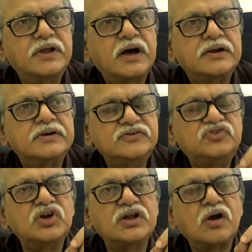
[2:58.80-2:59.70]
The
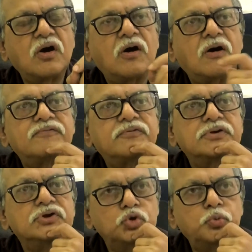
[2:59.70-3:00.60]
region of
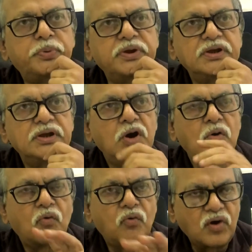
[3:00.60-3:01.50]
UP
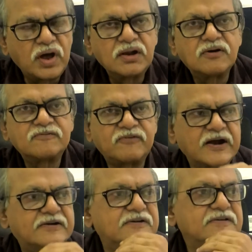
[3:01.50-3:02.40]
where our
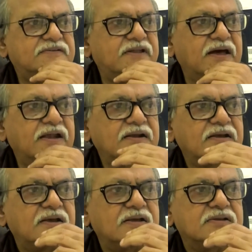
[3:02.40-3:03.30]
factory is there
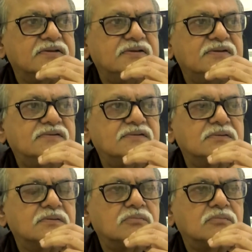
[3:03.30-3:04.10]
is,